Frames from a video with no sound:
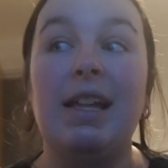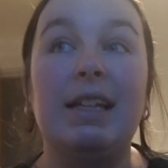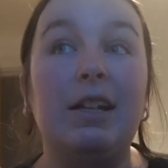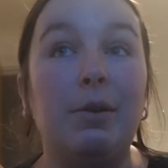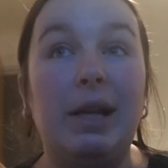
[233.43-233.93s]

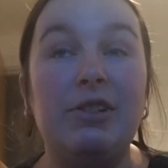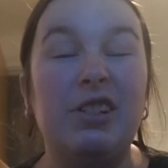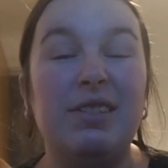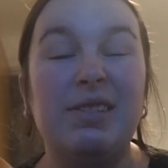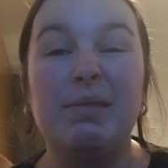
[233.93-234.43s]
Lingo
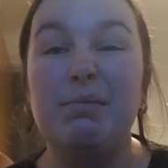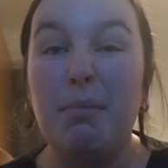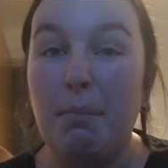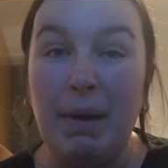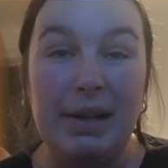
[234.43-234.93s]
Legends,
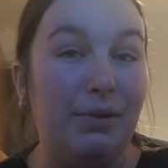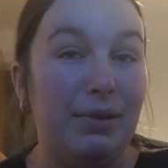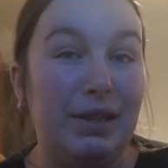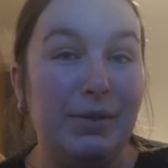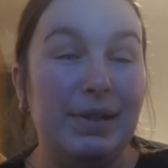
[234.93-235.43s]
might
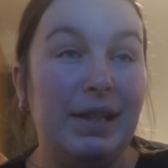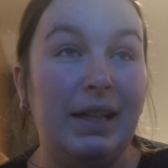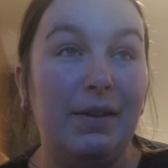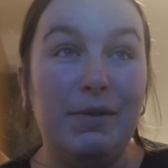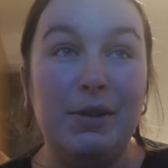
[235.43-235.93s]
only use it
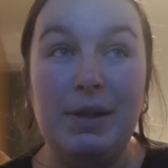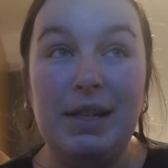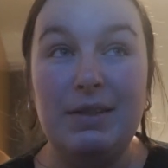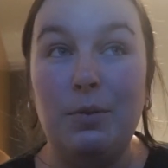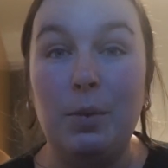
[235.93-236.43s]
like a few
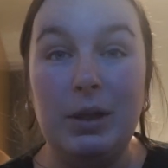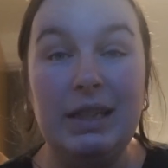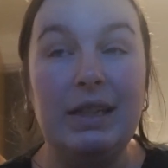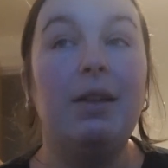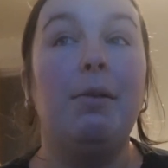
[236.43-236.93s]
days a
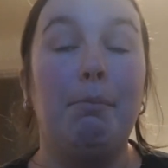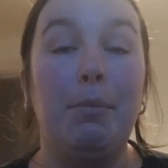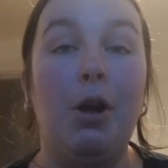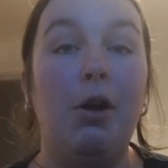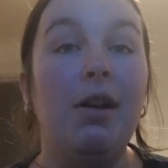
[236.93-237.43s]
week,
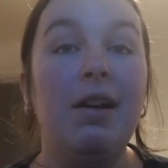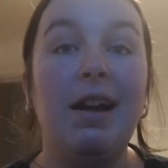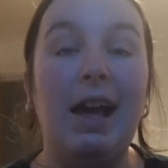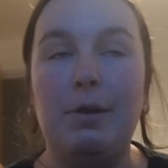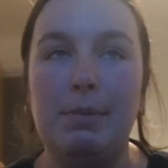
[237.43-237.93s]
but
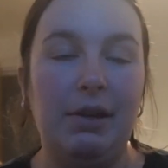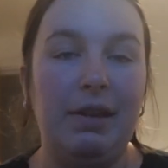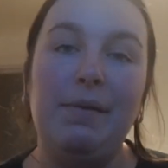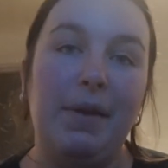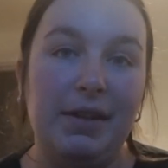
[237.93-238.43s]
I could be on
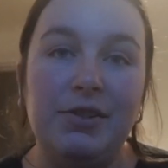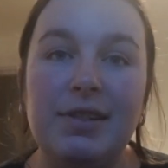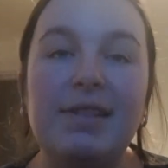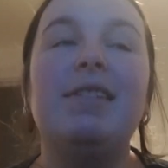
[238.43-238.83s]
there for ages.